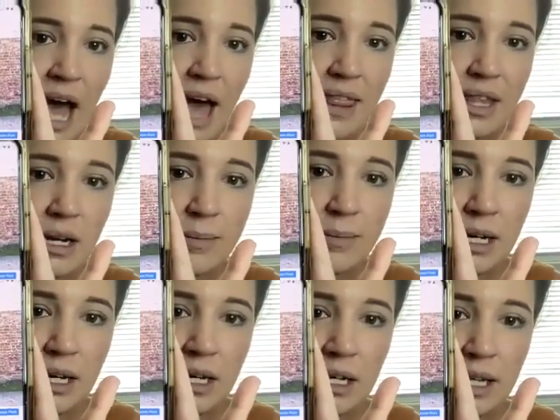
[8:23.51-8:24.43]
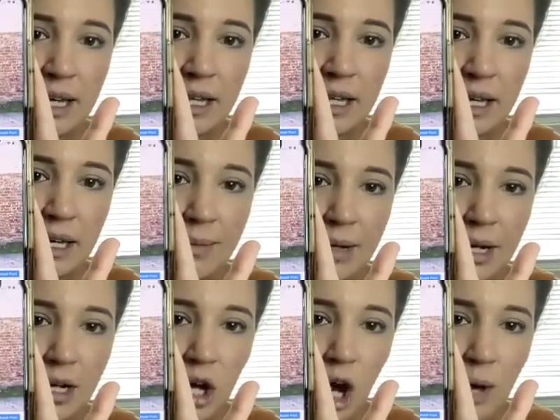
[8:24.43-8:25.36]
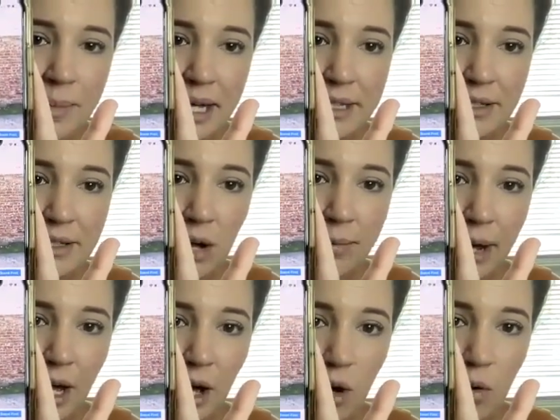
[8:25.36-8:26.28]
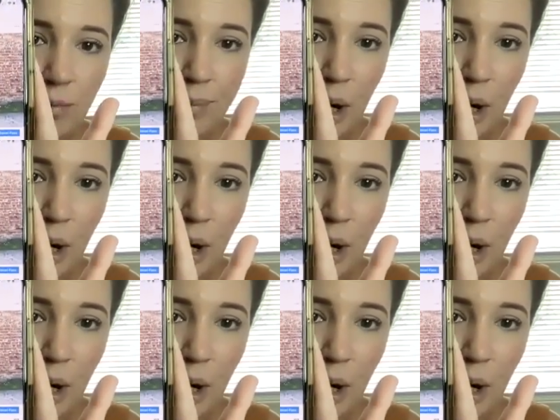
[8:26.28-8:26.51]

And then I'm going to click like I'm going to comment on my own